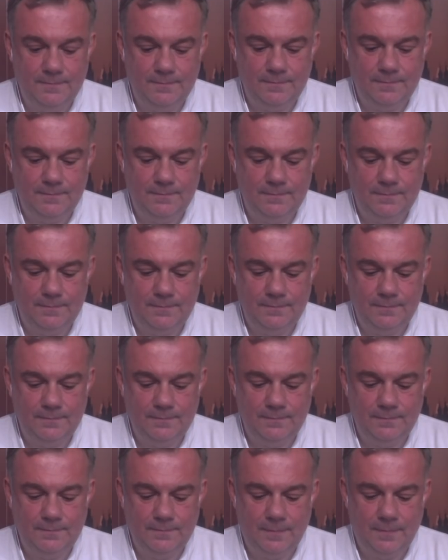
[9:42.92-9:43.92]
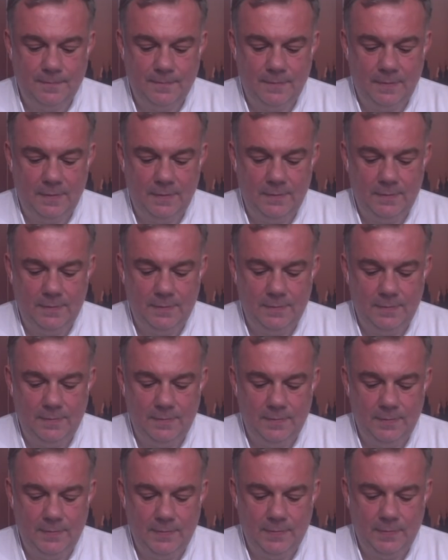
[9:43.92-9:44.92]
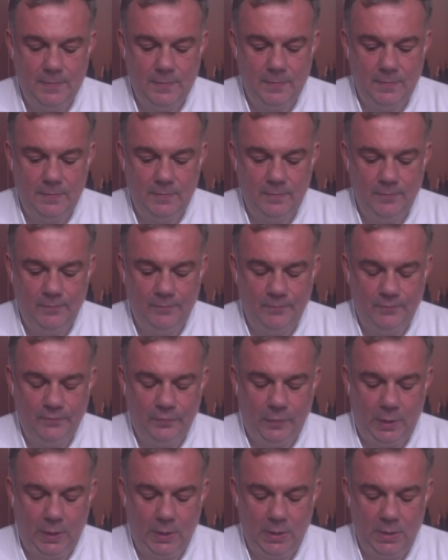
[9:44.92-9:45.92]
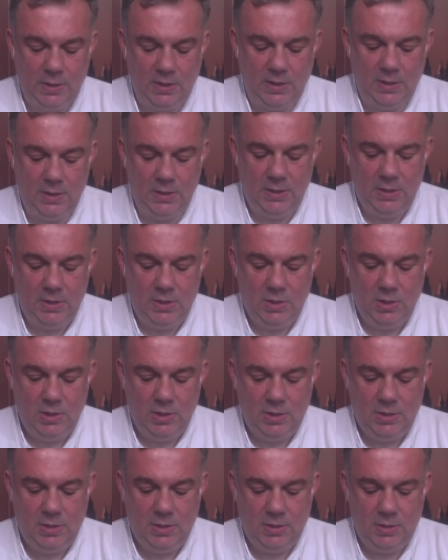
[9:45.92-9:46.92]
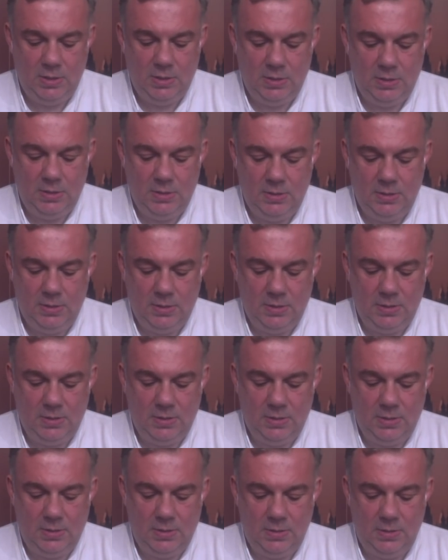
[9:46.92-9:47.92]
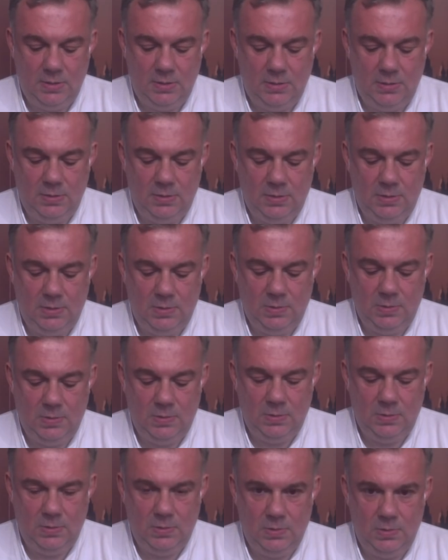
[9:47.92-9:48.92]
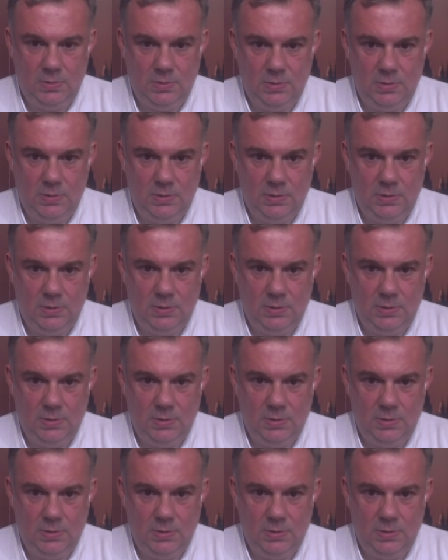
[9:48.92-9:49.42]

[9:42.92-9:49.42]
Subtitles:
(not speaking)